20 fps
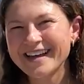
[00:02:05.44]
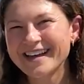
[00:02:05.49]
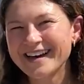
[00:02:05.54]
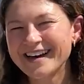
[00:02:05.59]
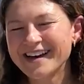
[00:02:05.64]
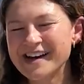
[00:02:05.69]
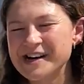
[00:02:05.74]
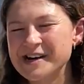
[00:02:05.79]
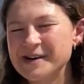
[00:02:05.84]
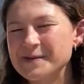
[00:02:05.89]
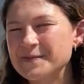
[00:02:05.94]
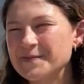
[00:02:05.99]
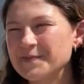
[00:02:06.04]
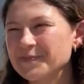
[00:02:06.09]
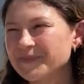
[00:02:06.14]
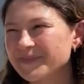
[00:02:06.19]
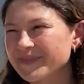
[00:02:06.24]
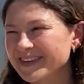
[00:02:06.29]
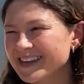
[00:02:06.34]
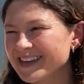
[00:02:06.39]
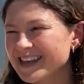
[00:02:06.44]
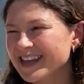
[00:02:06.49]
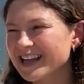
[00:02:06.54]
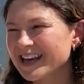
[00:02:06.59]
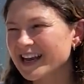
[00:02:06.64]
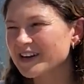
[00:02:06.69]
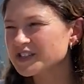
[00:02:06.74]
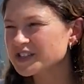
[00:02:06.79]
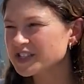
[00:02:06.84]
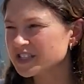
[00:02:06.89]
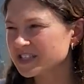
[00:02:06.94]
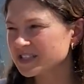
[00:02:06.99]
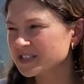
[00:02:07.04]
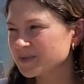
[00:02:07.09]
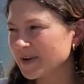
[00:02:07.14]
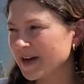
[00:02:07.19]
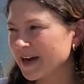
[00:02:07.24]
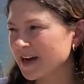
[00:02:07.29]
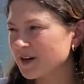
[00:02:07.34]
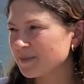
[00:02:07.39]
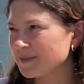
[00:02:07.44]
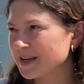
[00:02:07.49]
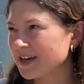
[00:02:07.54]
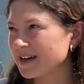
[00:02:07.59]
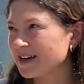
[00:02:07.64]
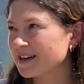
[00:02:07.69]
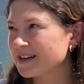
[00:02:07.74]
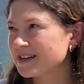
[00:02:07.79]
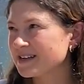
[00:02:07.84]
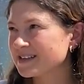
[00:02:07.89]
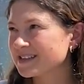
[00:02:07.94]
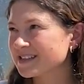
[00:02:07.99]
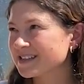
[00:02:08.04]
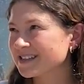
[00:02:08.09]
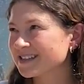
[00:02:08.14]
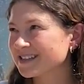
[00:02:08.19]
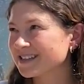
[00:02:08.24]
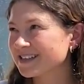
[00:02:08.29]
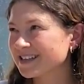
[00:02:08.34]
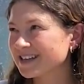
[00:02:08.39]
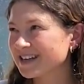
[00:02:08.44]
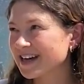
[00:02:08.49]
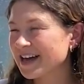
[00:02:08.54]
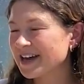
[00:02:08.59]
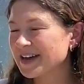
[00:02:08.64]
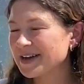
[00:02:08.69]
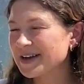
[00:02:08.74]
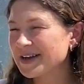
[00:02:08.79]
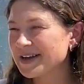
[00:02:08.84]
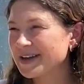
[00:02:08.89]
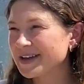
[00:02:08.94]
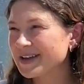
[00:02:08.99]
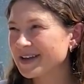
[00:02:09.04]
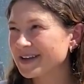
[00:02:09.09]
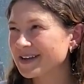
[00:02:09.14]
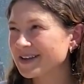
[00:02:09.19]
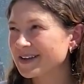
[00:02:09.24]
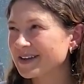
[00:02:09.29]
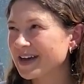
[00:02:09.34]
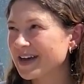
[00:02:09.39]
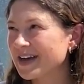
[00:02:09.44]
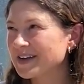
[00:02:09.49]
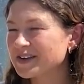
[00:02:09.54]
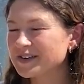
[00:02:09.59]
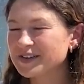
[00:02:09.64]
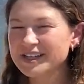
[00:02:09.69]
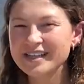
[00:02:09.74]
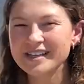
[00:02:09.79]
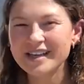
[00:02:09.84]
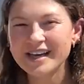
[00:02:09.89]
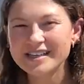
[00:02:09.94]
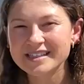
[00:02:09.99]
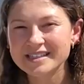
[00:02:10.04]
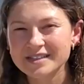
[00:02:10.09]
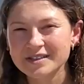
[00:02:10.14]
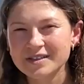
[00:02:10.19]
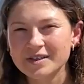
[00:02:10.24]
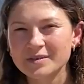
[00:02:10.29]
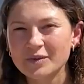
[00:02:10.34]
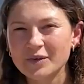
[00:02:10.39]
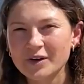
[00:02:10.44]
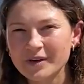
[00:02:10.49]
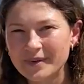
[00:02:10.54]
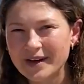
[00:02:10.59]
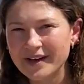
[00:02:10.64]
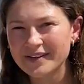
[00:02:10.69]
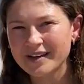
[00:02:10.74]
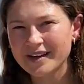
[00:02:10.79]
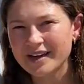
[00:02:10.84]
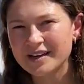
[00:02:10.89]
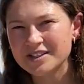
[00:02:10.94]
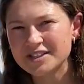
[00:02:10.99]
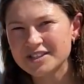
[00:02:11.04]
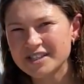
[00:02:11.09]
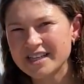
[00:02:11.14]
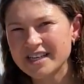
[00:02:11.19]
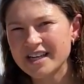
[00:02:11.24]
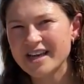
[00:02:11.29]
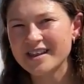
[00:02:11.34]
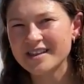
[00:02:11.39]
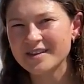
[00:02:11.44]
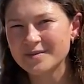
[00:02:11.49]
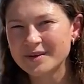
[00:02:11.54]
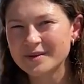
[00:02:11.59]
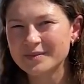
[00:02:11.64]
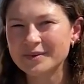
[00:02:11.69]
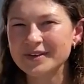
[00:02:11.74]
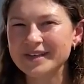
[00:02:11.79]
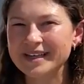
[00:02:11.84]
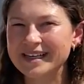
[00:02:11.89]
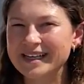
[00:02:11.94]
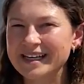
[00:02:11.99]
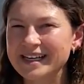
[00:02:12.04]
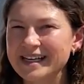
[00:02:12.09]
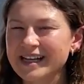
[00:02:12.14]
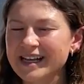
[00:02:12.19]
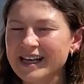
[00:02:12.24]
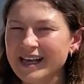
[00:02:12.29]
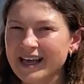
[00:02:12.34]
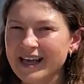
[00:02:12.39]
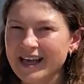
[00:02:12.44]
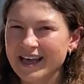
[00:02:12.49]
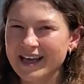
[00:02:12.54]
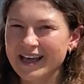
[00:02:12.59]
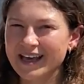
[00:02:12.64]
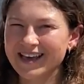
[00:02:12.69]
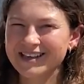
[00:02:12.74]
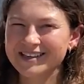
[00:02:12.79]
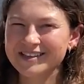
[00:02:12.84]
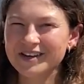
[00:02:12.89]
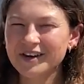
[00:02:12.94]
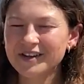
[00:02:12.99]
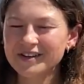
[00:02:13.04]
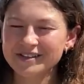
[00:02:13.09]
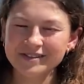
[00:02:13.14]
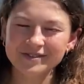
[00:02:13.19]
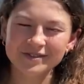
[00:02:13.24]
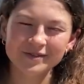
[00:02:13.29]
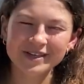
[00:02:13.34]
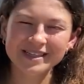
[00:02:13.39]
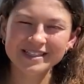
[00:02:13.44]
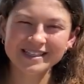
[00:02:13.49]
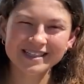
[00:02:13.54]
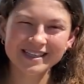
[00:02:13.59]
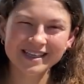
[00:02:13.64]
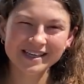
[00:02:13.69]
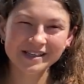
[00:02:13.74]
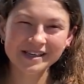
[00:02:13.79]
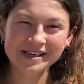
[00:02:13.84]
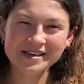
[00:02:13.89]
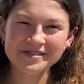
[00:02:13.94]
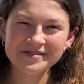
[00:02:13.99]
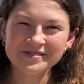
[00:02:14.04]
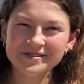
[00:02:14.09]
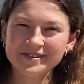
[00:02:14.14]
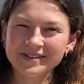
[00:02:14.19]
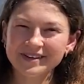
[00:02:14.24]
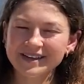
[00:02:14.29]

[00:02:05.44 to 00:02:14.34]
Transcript: Um, and I was just inspired because I, I'd really like to learn more about the country and the people in it and all the different ways that they live.